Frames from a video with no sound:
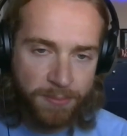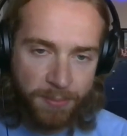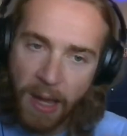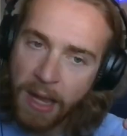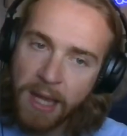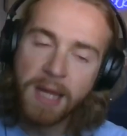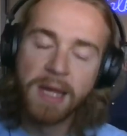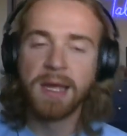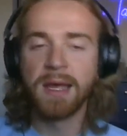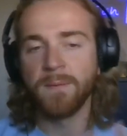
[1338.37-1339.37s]
But
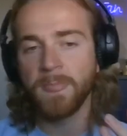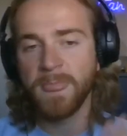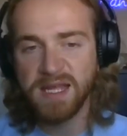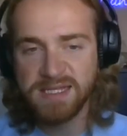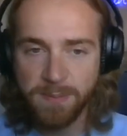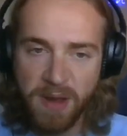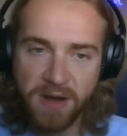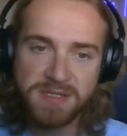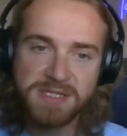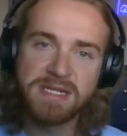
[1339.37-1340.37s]
it's a
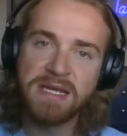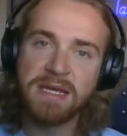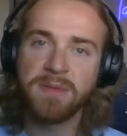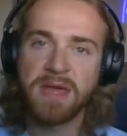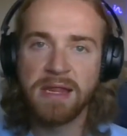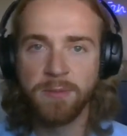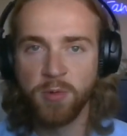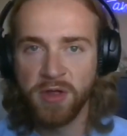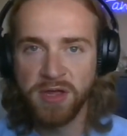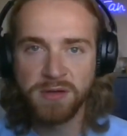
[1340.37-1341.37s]
Bears team, Caleb
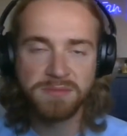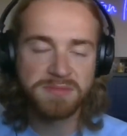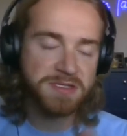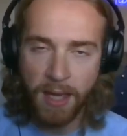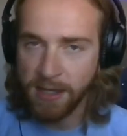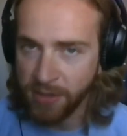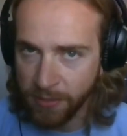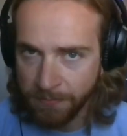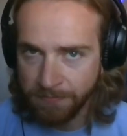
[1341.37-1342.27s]
Williams. I don't know.